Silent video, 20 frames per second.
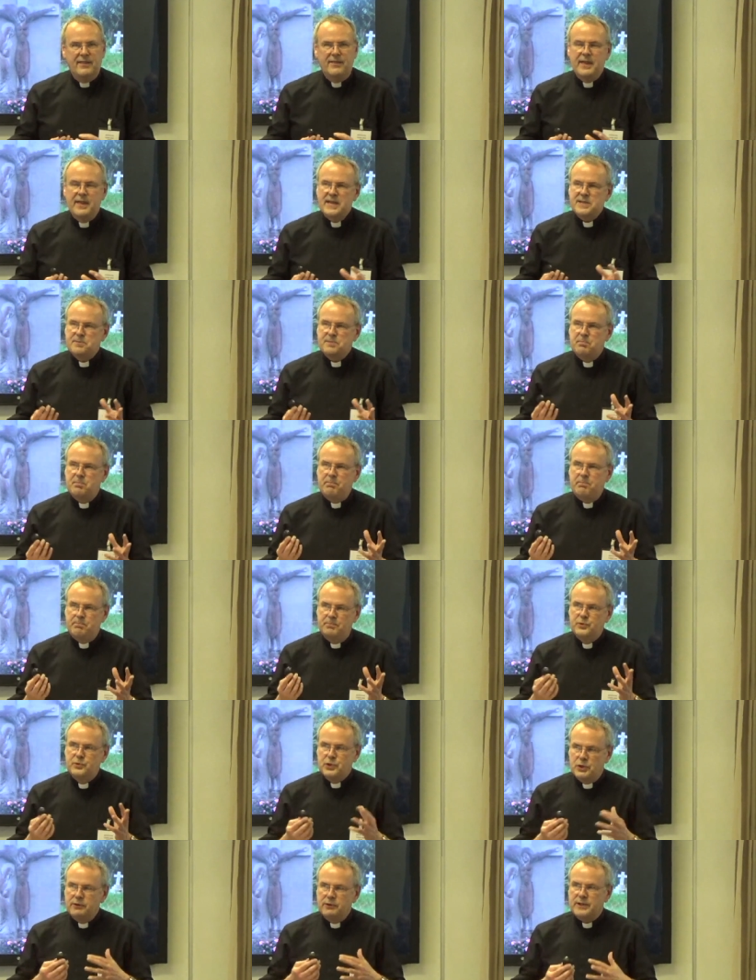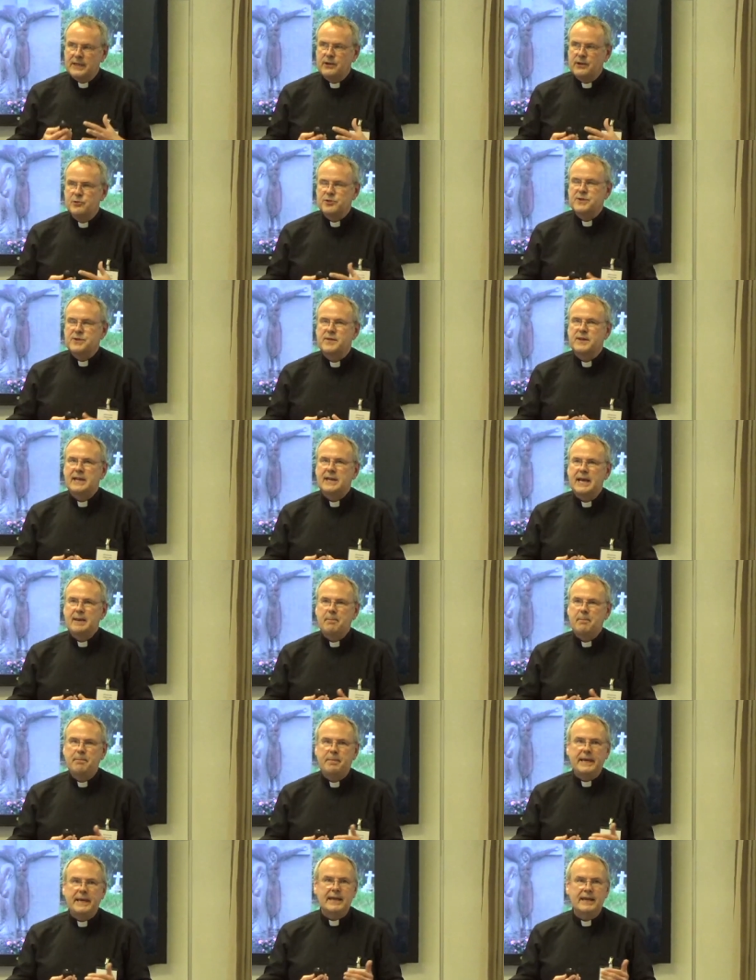there's during the course of the day
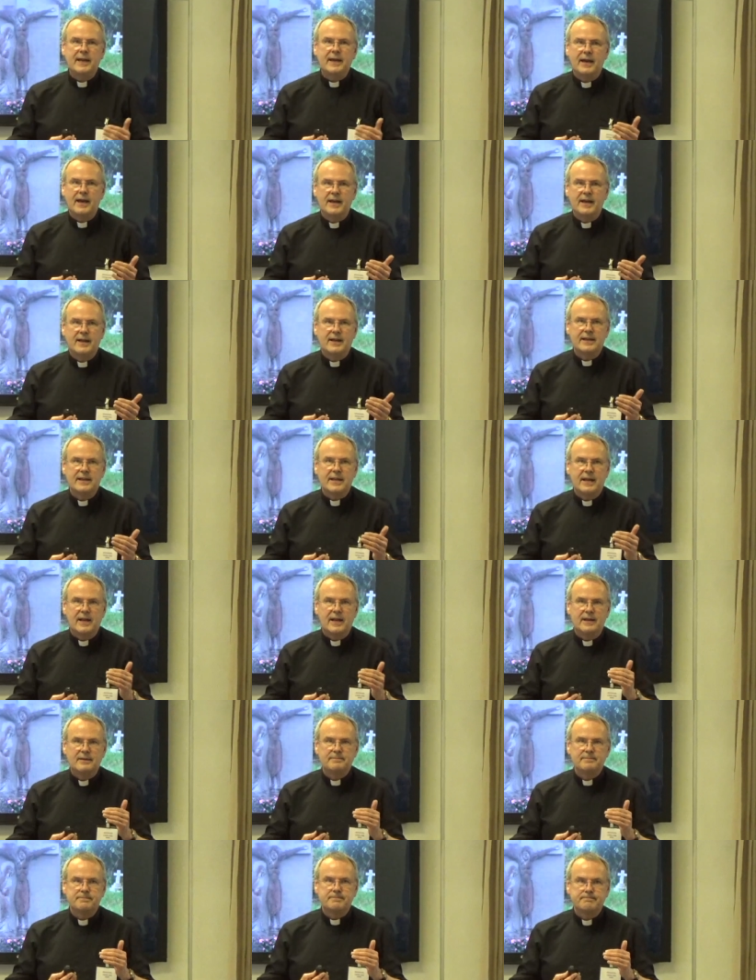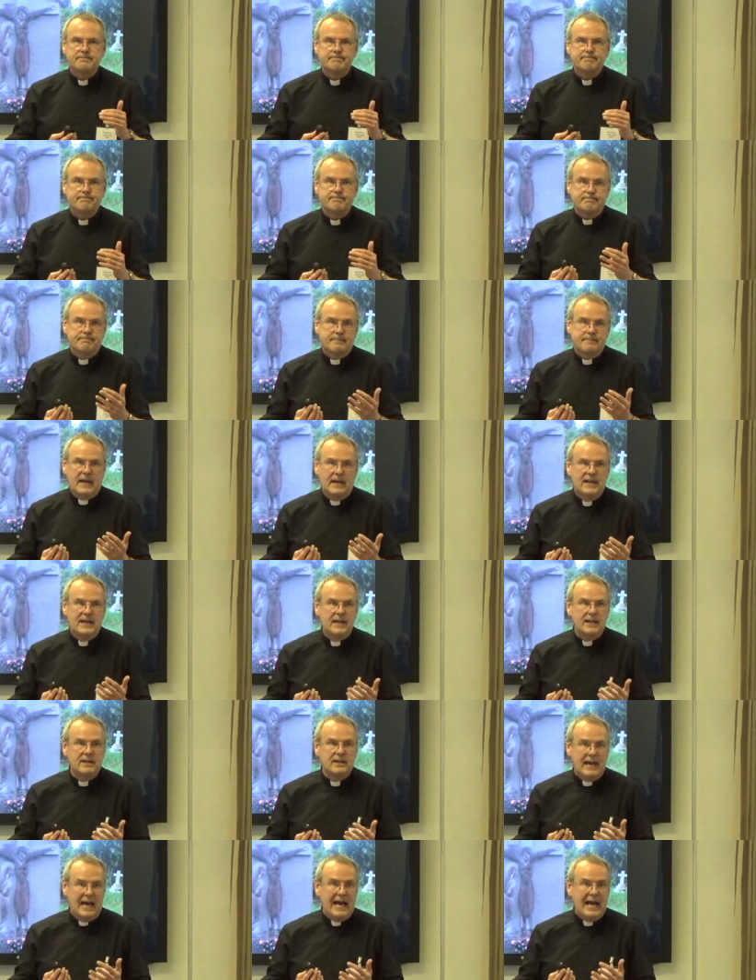been uh, a
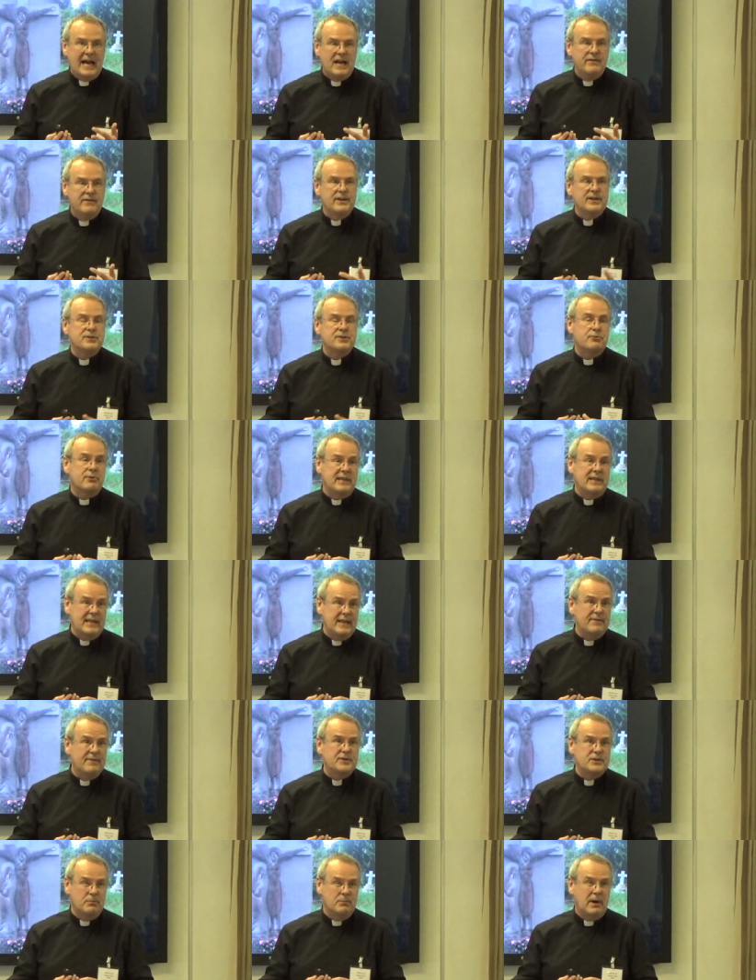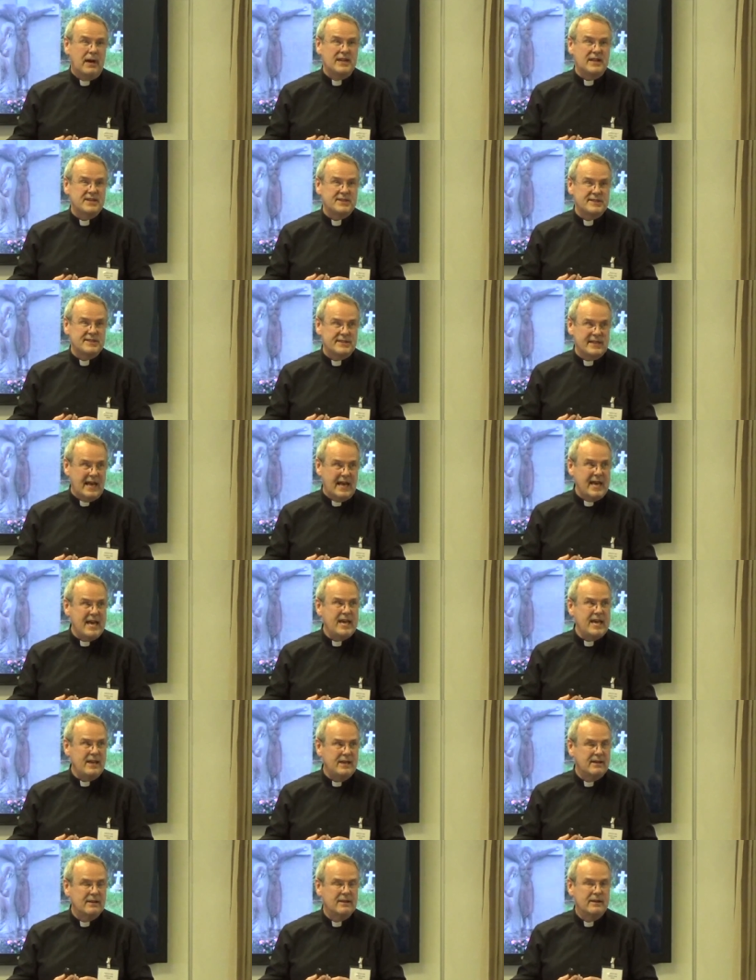little anniversary gift, you might say,
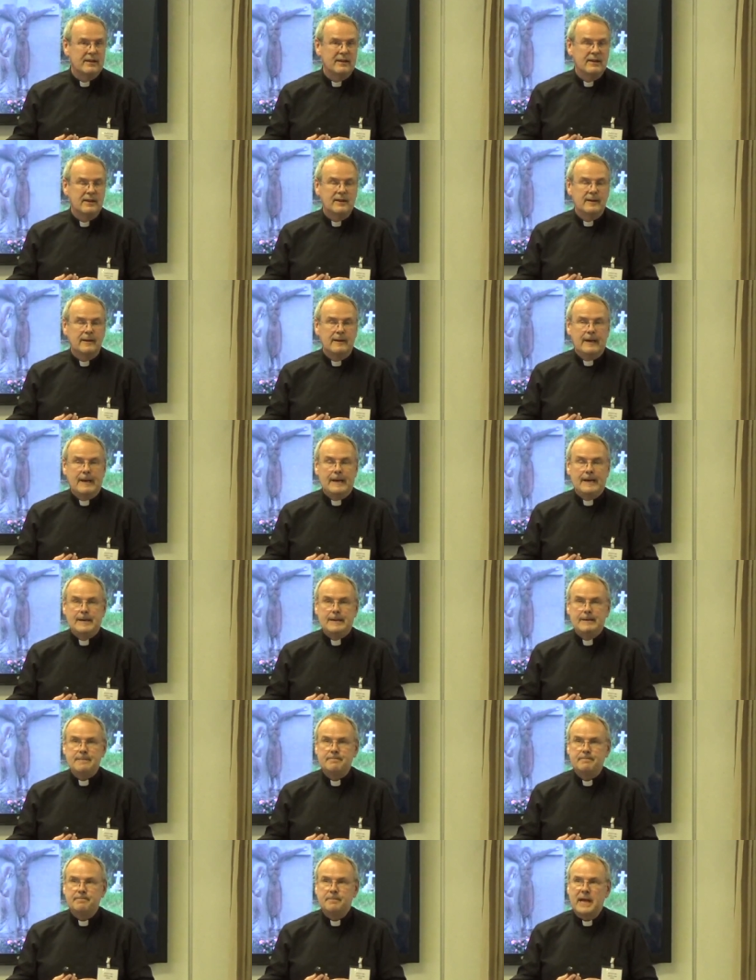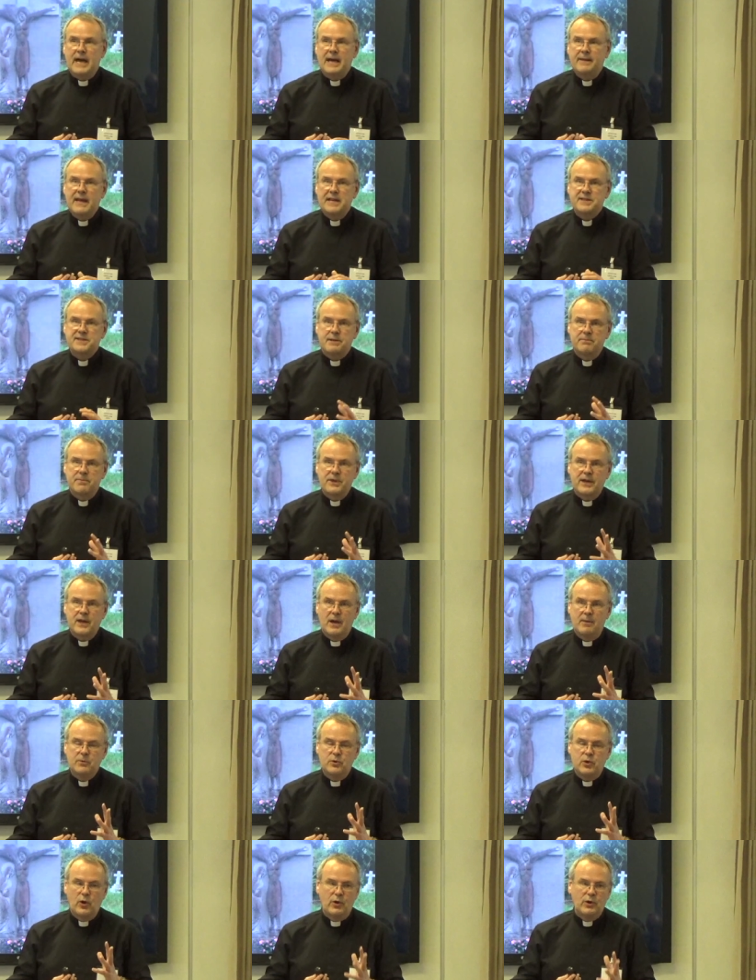um, and that's something
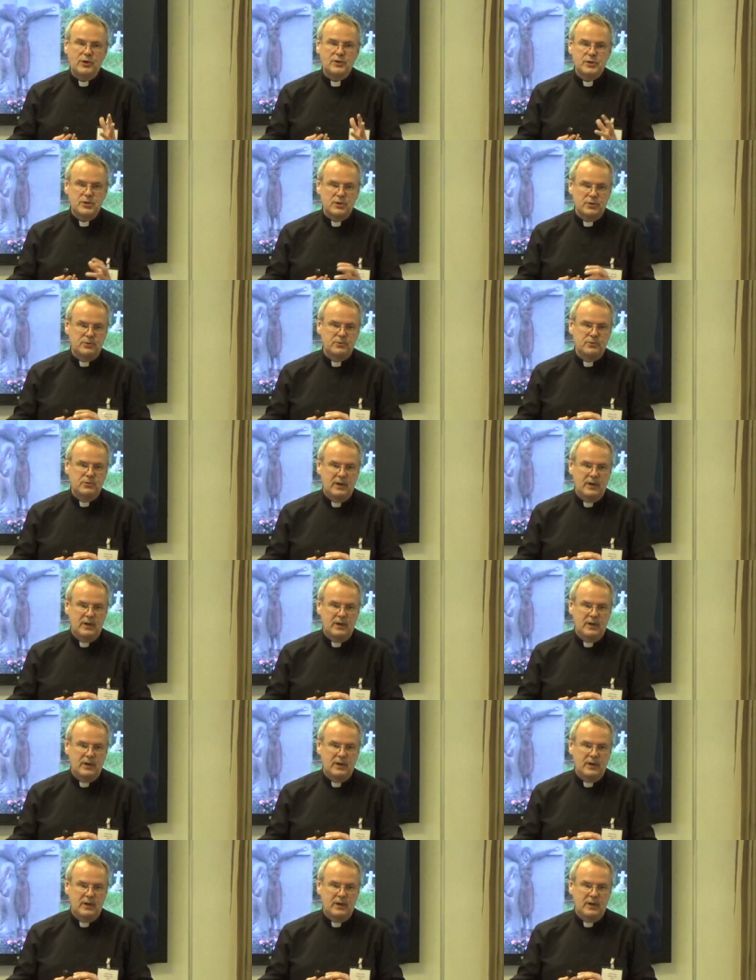I'm going to